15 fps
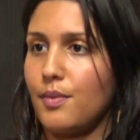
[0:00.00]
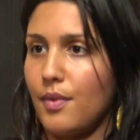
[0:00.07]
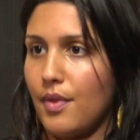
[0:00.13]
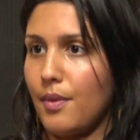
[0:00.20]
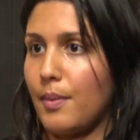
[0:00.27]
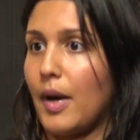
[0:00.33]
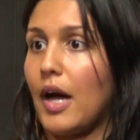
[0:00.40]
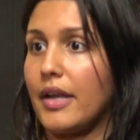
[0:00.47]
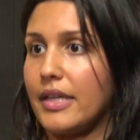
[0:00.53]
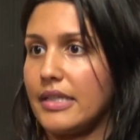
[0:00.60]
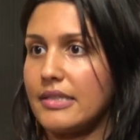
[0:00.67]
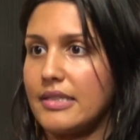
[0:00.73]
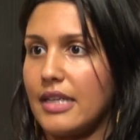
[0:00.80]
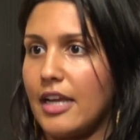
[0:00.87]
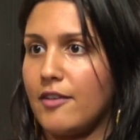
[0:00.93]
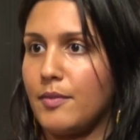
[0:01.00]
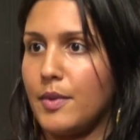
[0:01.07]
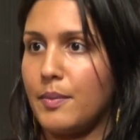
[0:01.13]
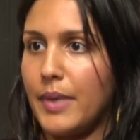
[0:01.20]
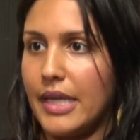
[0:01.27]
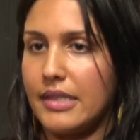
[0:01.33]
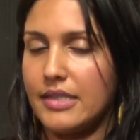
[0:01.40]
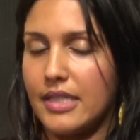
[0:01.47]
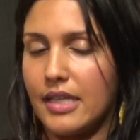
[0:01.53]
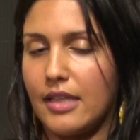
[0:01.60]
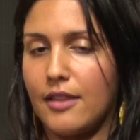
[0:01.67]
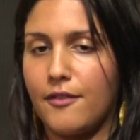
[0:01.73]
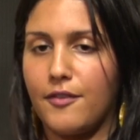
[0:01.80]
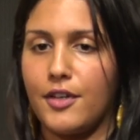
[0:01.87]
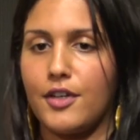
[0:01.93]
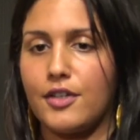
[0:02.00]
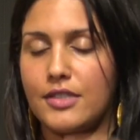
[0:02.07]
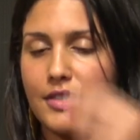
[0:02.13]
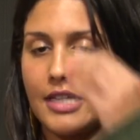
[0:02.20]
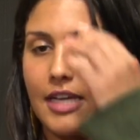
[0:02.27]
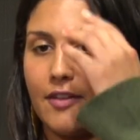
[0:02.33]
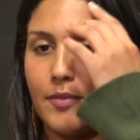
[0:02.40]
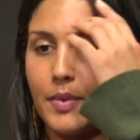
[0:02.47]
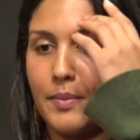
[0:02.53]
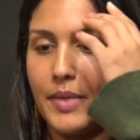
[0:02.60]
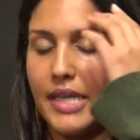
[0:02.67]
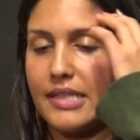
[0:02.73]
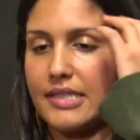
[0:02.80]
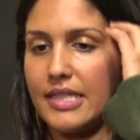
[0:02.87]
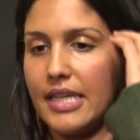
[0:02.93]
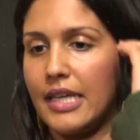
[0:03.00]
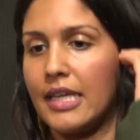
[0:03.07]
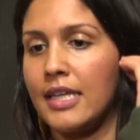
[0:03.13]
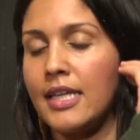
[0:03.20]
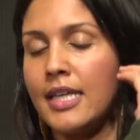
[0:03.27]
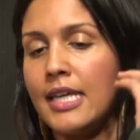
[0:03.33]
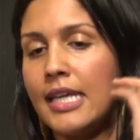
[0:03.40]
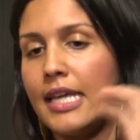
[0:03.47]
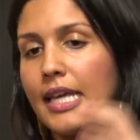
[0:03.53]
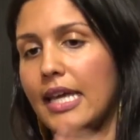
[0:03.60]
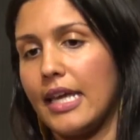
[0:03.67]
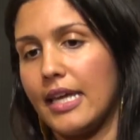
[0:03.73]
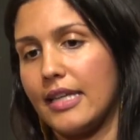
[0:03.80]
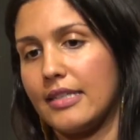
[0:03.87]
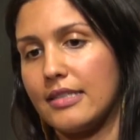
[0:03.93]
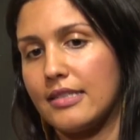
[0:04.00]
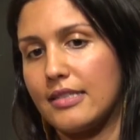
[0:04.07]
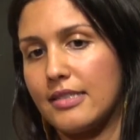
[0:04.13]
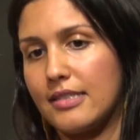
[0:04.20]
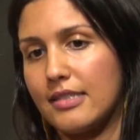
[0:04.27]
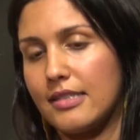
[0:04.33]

the bodies that I've been painting and the figures that I've been painting and